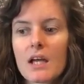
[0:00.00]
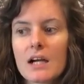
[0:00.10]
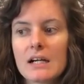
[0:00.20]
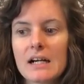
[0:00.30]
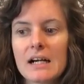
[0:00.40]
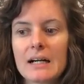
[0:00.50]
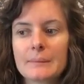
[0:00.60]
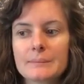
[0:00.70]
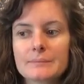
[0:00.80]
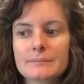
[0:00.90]

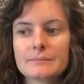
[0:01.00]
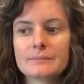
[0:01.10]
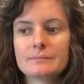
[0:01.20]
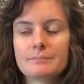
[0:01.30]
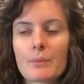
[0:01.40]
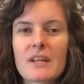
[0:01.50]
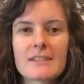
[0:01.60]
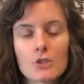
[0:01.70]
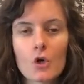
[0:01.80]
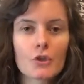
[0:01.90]
But when
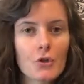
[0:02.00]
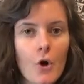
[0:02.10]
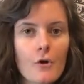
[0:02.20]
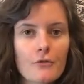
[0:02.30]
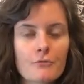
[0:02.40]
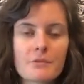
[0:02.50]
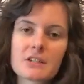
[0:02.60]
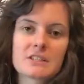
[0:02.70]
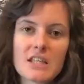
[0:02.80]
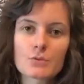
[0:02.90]
it's on and off,
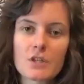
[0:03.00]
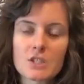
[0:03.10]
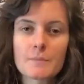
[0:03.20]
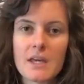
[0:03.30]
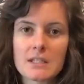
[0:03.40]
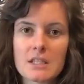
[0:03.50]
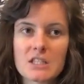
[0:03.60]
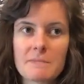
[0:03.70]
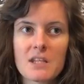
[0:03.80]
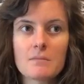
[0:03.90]
because that's what it's
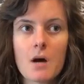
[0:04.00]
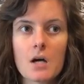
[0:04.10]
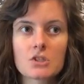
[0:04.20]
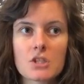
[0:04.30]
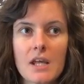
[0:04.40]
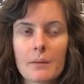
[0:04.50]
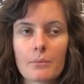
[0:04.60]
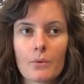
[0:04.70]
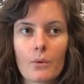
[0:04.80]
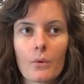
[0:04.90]
been March and
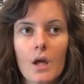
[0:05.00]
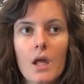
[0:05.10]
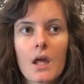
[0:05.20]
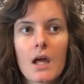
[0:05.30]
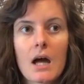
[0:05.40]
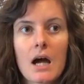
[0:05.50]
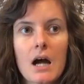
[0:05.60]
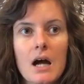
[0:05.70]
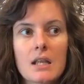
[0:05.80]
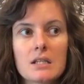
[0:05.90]
April,
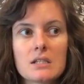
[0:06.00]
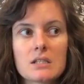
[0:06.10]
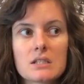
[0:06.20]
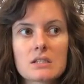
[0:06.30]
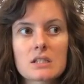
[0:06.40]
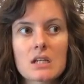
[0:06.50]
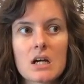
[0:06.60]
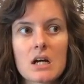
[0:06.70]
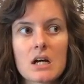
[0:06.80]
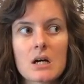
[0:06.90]
and
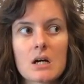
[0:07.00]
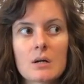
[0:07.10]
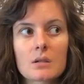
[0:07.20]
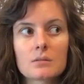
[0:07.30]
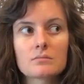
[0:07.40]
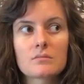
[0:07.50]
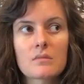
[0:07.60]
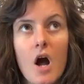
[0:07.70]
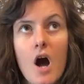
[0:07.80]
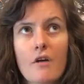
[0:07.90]

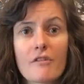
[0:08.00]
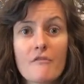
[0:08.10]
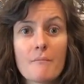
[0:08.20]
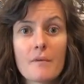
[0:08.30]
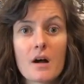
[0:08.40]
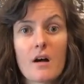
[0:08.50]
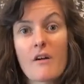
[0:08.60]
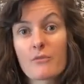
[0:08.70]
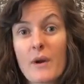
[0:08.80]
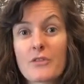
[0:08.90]

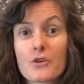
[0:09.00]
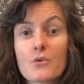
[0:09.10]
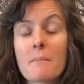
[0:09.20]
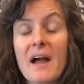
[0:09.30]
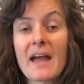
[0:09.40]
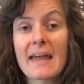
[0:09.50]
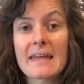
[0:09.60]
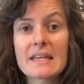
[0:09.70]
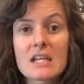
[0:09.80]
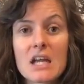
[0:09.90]
halfway through
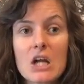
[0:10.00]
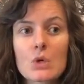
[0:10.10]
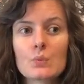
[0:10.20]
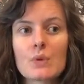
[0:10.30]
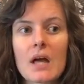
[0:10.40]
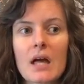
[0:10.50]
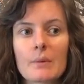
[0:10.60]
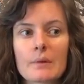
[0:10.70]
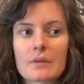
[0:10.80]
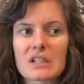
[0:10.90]
May, where
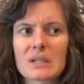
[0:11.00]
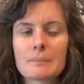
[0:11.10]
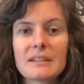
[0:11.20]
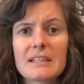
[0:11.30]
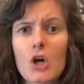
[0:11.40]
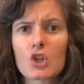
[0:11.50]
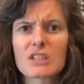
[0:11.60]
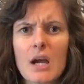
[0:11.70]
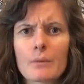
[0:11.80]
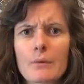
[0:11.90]
we were in complete
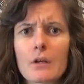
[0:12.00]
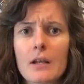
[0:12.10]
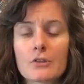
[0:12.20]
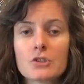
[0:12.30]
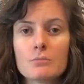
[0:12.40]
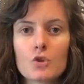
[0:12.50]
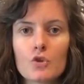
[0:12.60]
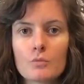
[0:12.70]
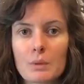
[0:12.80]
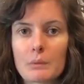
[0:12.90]
lockdown, we weren't allowed to
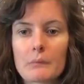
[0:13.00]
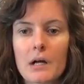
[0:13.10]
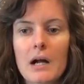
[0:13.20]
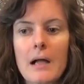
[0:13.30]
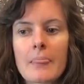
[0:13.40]
move, blah blah blah, and